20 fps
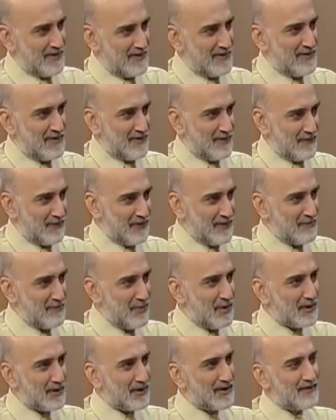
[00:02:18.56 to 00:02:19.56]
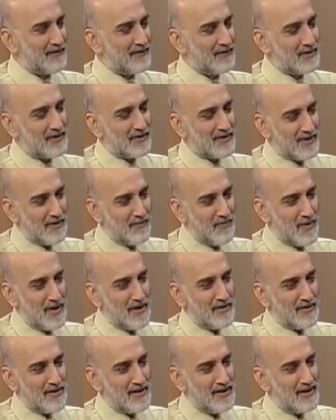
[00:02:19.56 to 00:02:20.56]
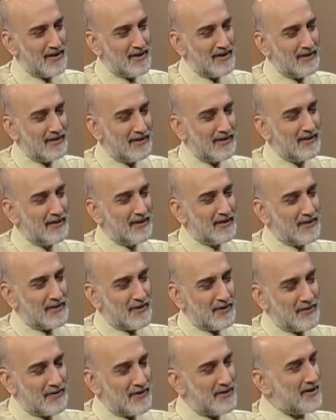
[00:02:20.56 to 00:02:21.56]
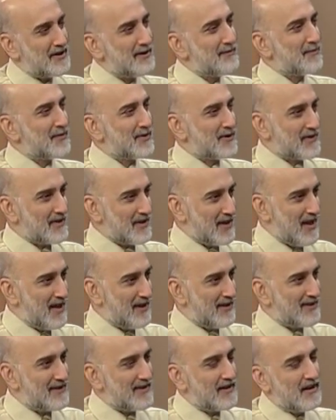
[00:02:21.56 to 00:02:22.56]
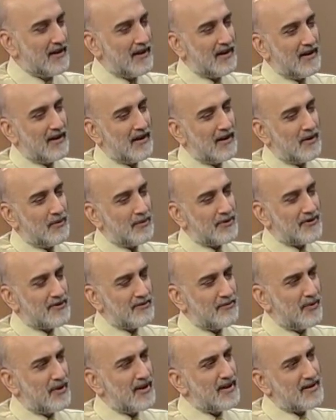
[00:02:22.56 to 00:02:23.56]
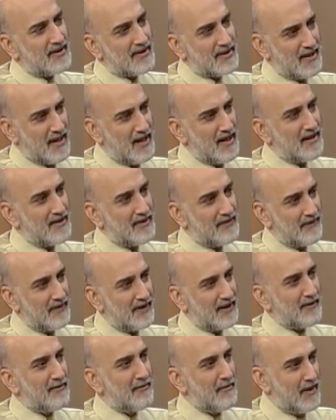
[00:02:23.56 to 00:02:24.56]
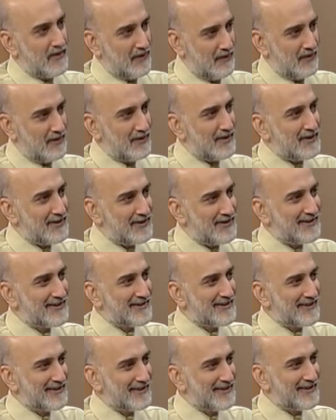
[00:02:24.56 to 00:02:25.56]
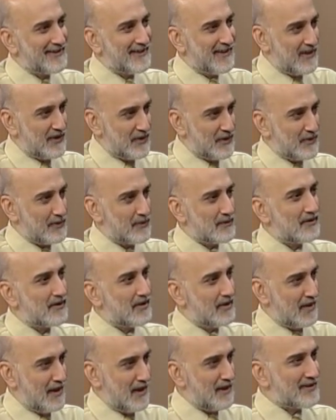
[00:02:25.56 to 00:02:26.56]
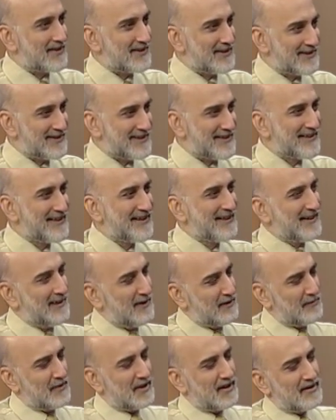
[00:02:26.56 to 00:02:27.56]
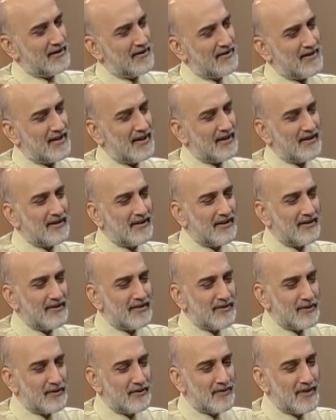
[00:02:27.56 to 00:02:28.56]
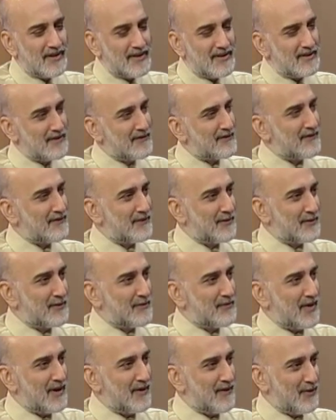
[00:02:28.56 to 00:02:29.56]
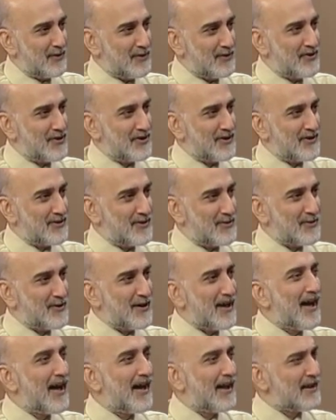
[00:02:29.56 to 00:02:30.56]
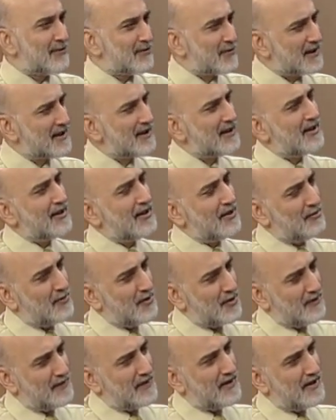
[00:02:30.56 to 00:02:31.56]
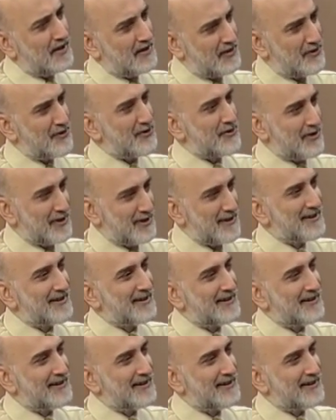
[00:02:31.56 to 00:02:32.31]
this book for someone so steeped in science was to bring scientific method into analysis. Yes. Because you said that there is no reason for mythology to lie, but over history